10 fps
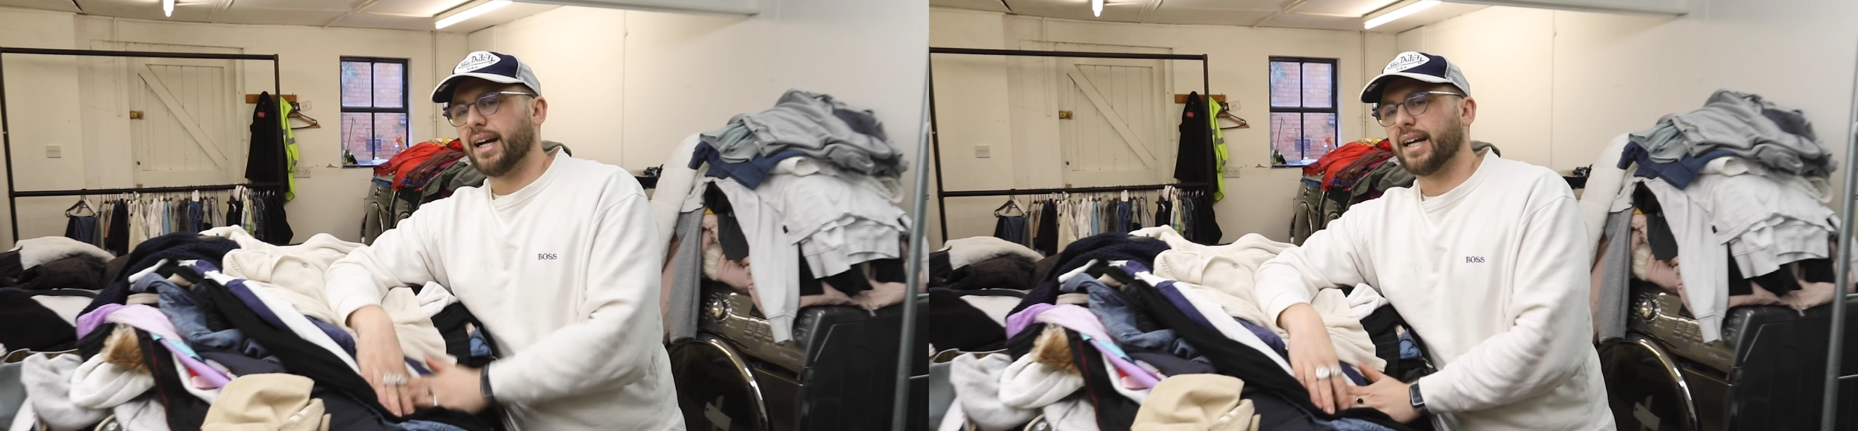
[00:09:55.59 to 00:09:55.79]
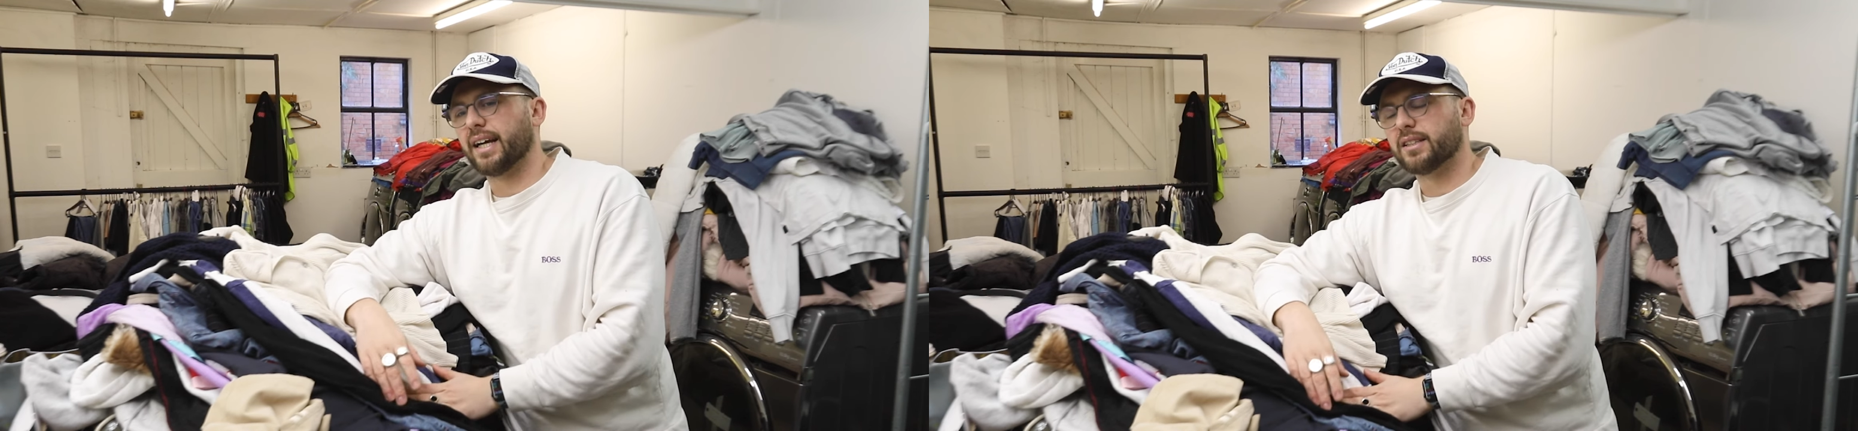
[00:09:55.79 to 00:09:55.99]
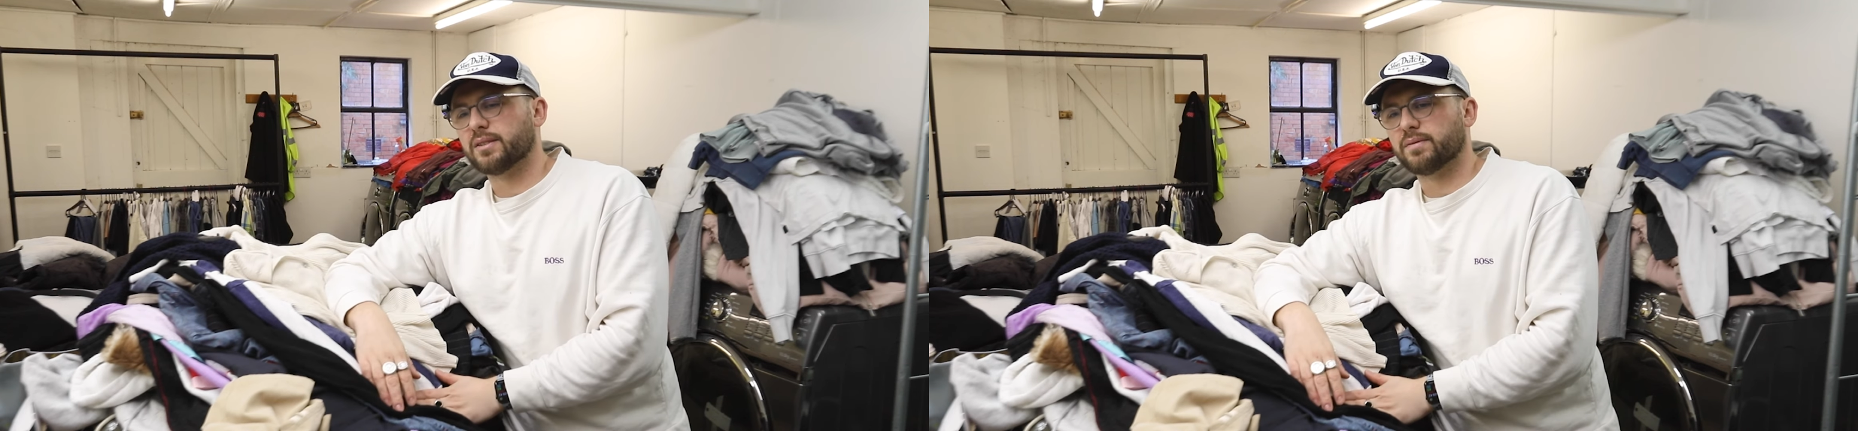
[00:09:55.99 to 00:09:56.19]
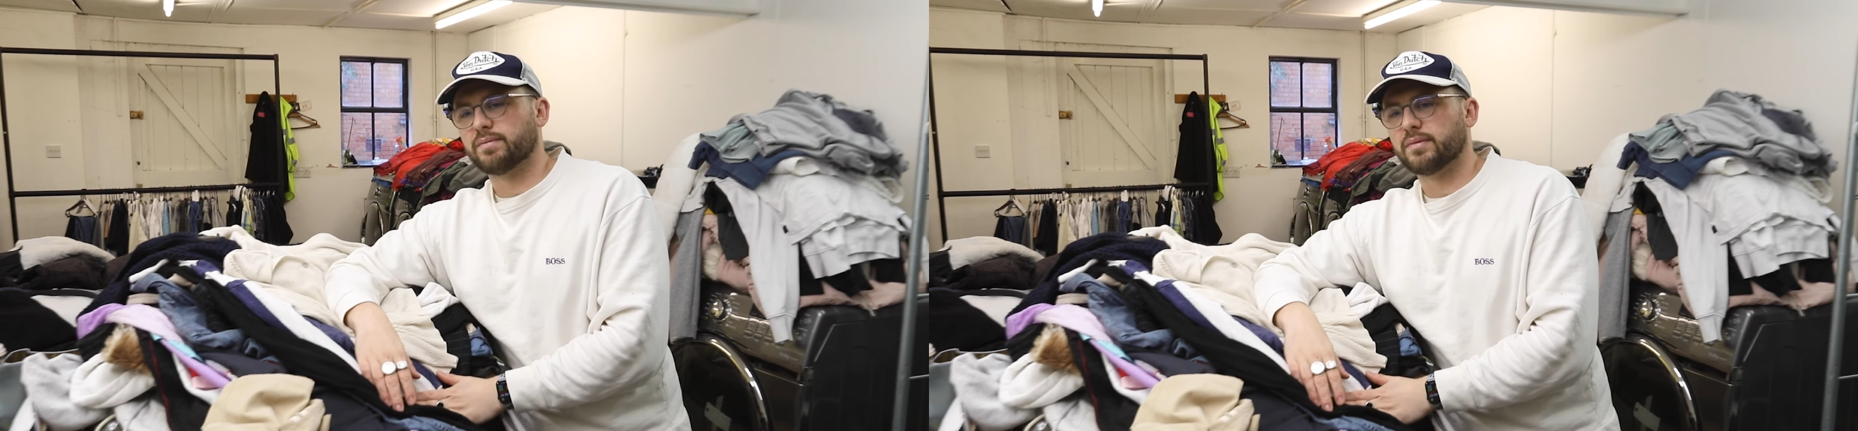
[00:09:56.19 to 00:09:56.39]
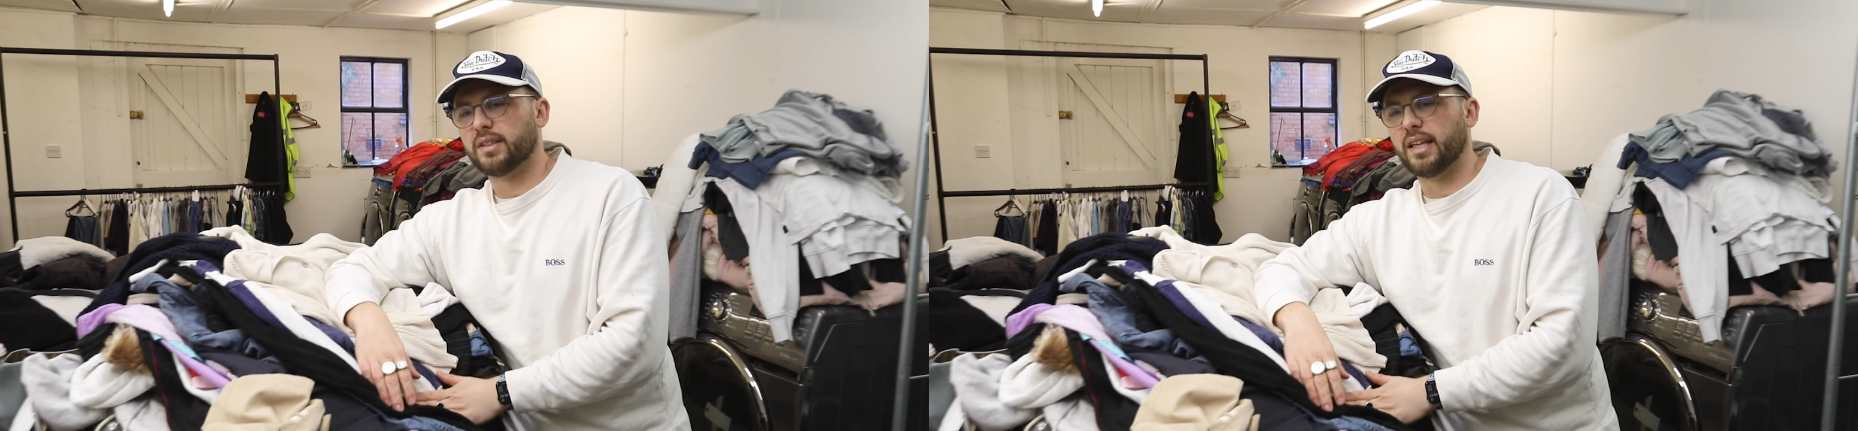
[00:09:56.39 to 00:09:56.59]
I guess,
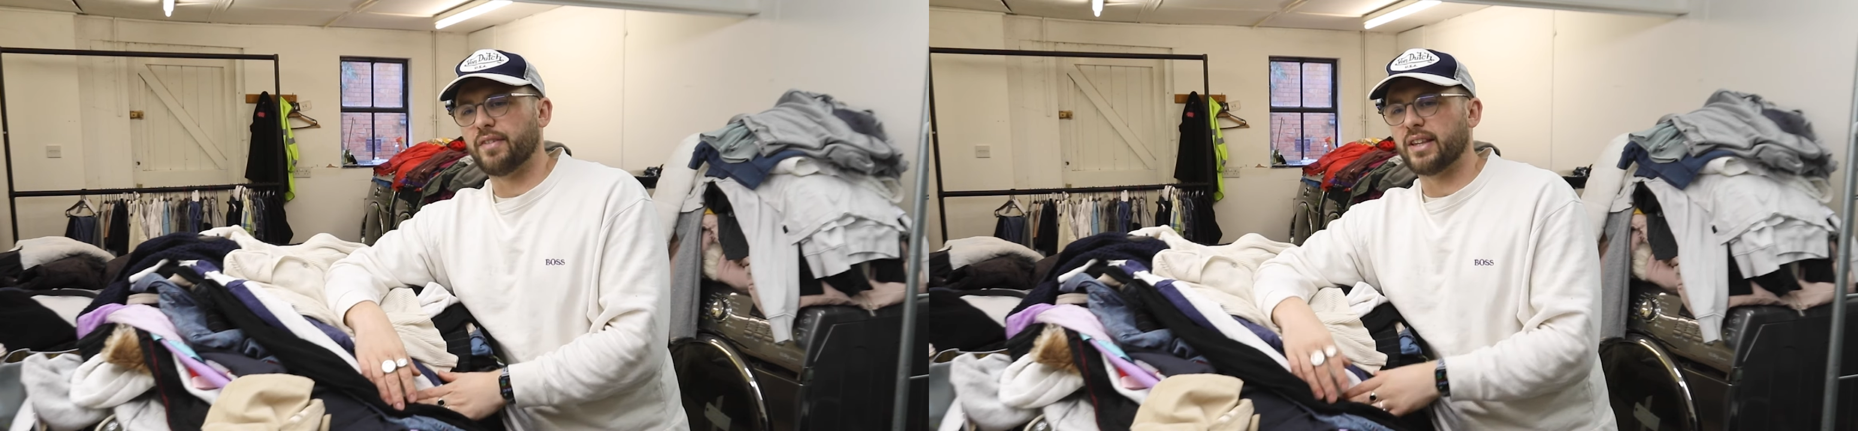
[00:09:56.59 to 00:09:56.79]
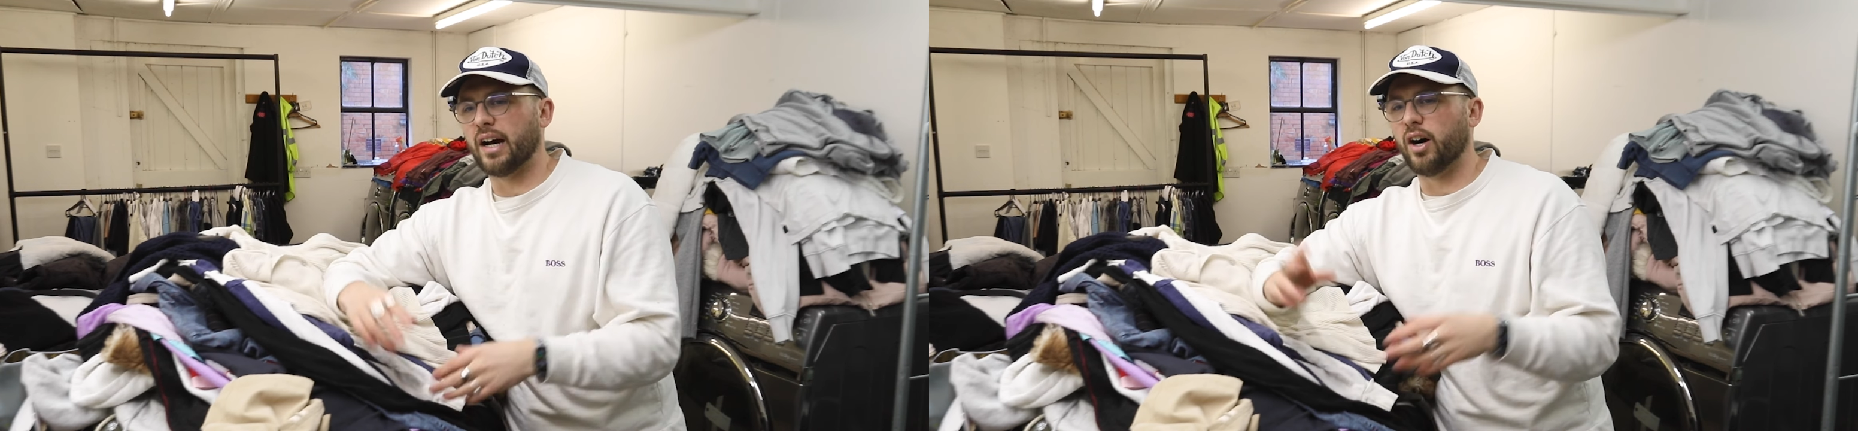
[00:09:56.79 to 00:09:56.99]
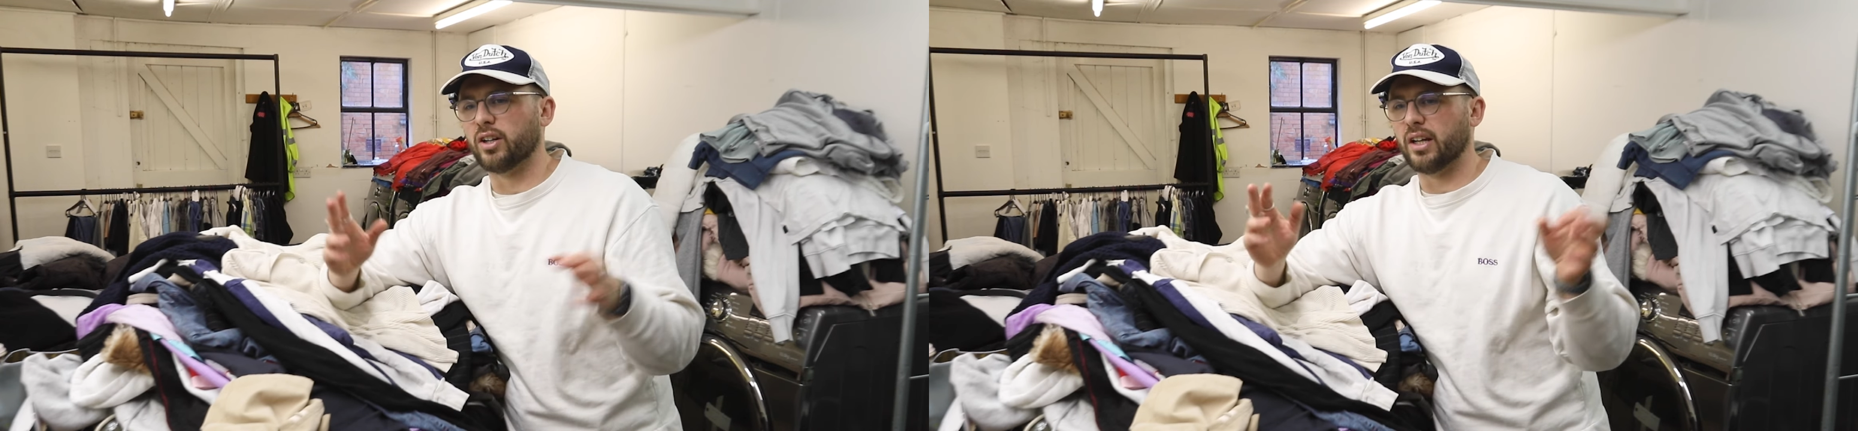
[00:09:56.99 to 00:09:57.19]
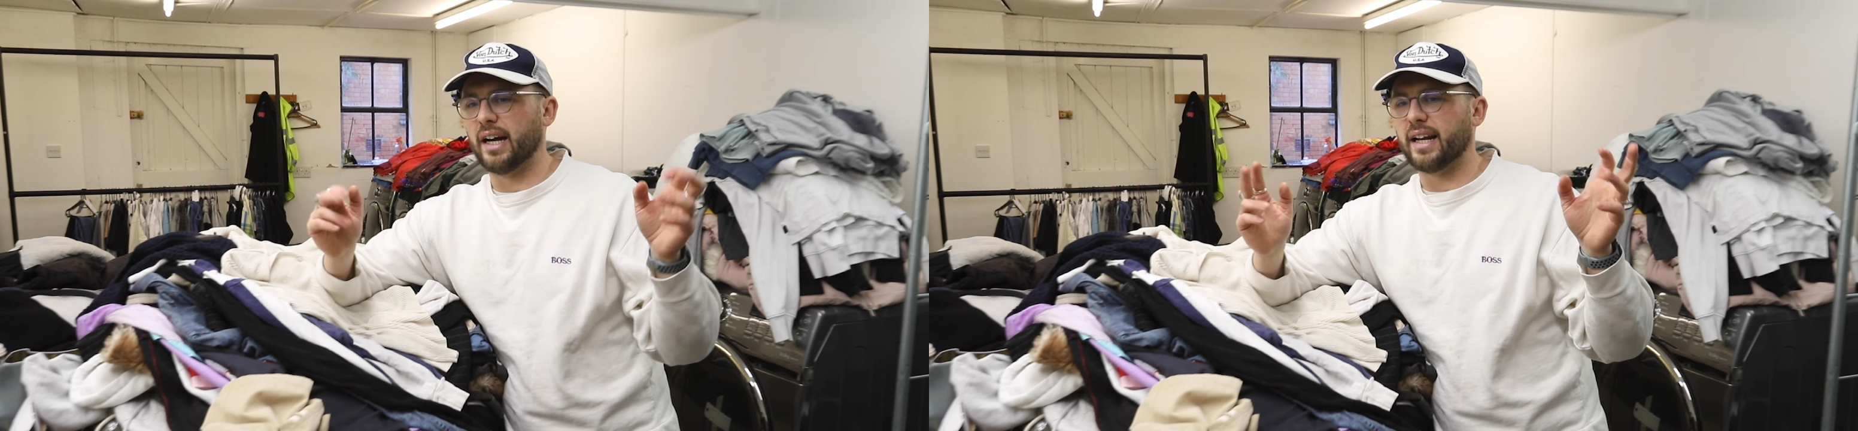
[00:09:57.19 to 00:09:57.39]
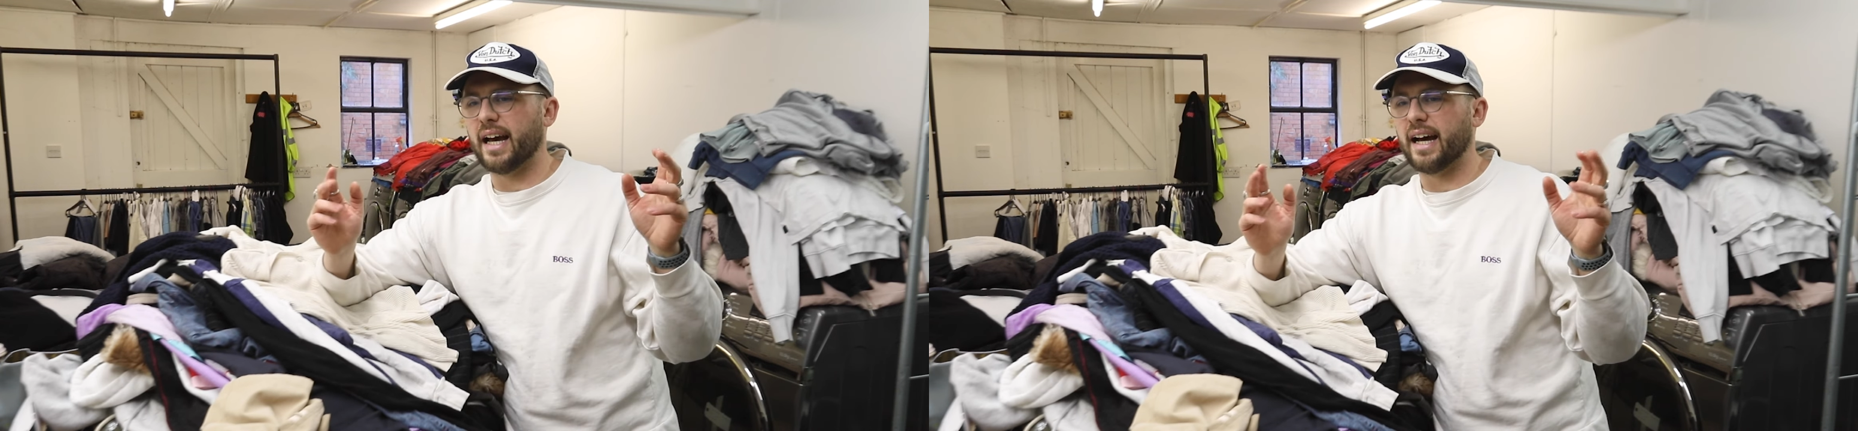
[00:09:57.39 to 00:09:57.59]
give it that online